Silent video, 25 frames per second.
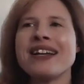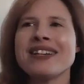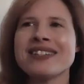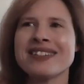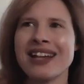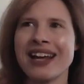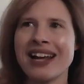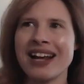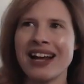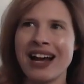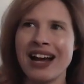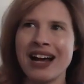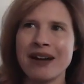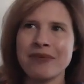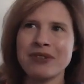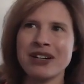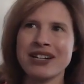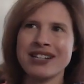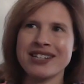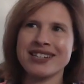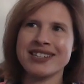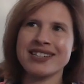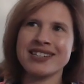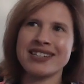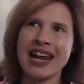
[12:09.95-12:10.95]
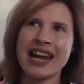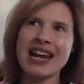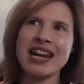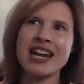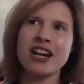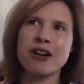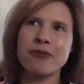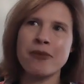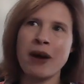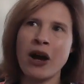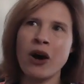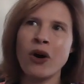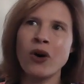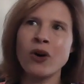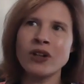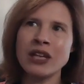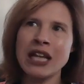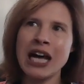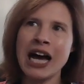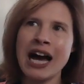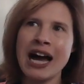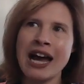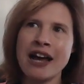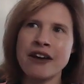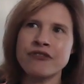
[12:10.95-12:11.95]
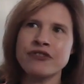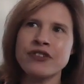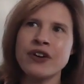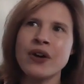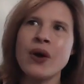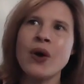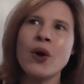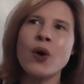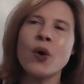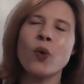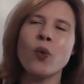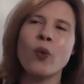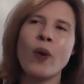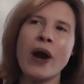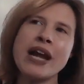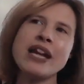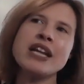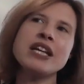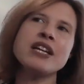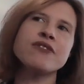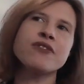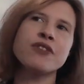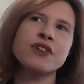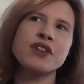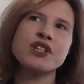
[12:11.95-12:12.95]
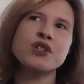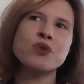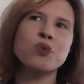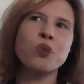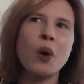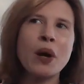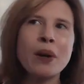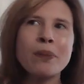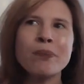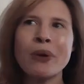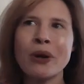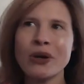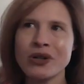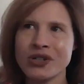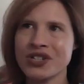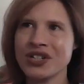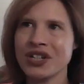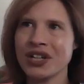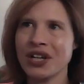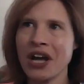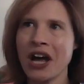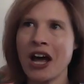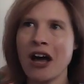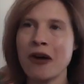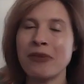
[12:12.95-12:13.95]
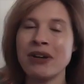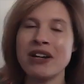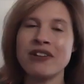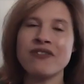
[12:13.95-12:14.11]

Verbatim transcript: He's like, I'm gonna stay here my whole life waiting for this one person to come.